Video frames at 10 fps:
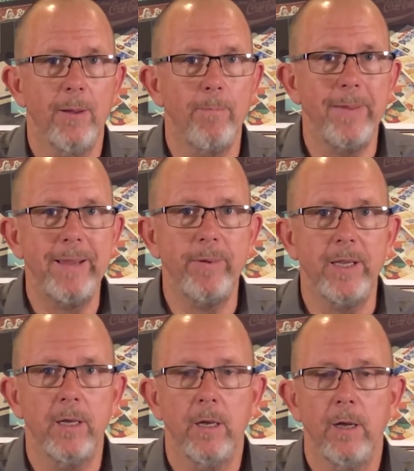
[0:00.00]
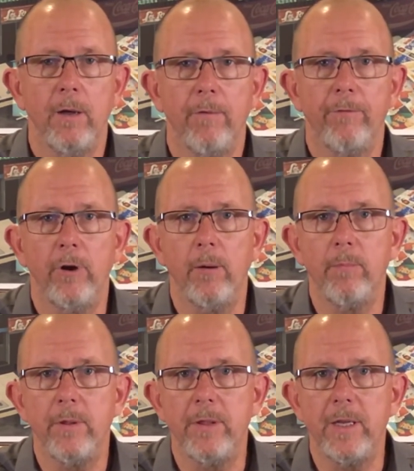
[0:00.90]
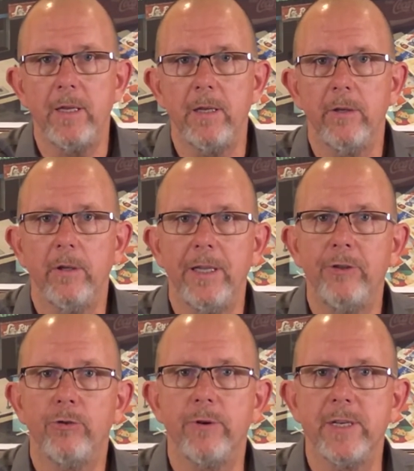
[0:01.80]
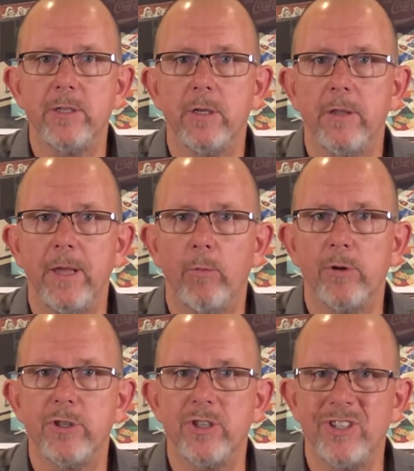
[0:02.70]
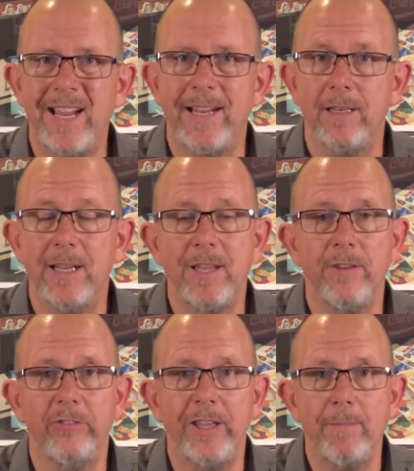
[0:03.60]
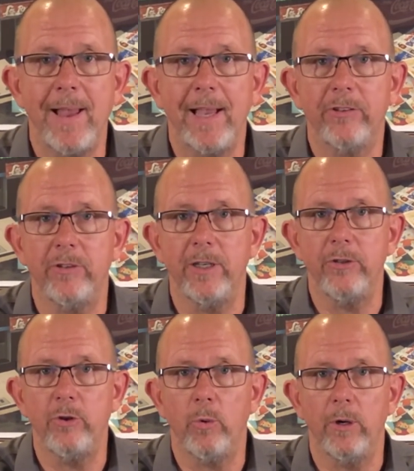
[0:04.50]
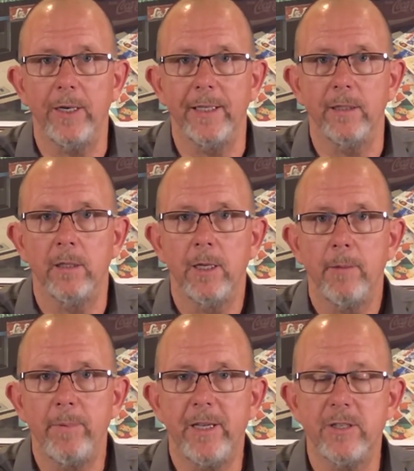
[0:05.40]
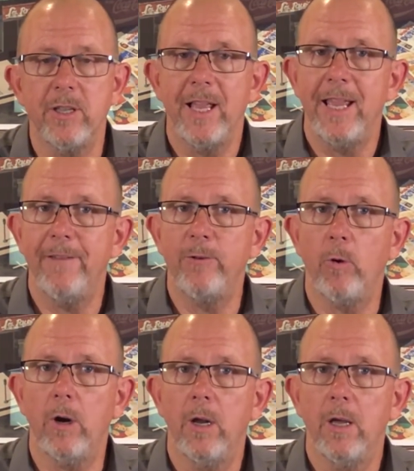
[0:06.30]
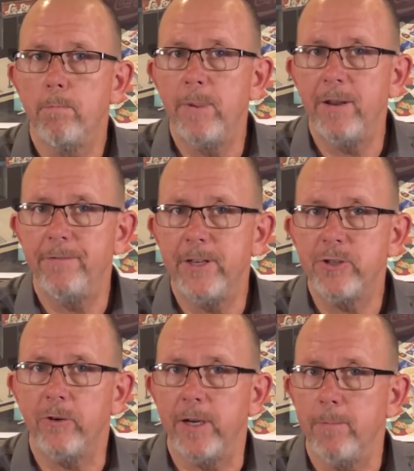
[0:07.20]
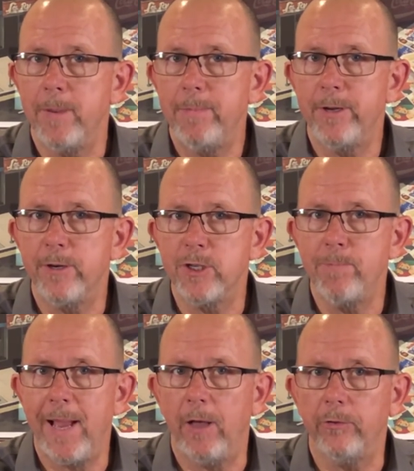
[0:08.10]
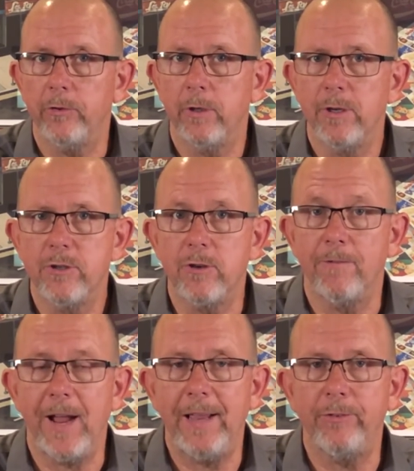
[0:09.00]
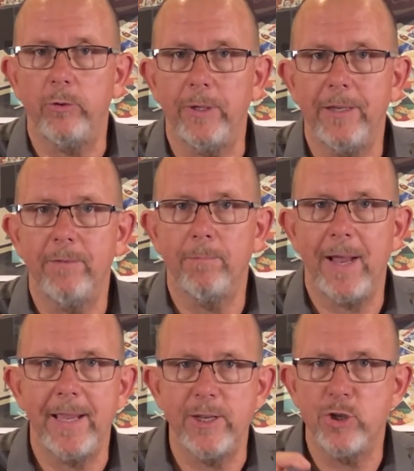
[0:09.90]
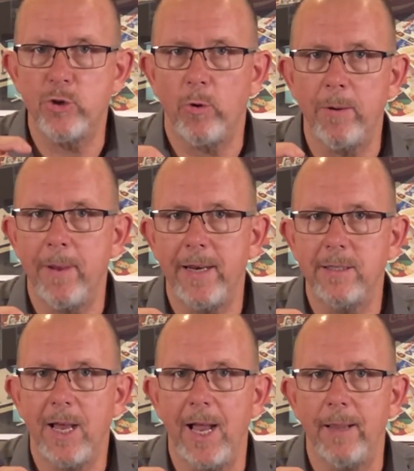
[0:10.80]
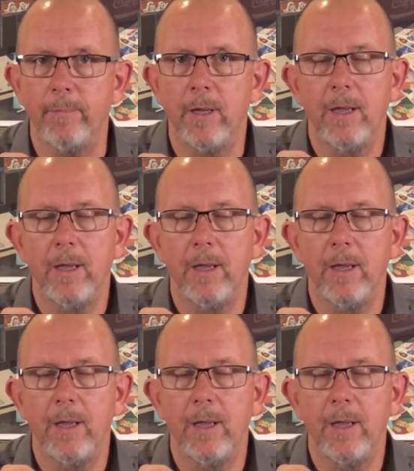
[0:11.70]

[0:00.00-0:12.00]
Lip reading: maybe from the injuries that were sustained in the same accident you're in. Because if your beneficiary, maybe your spouse, survives you even by a short amount of time,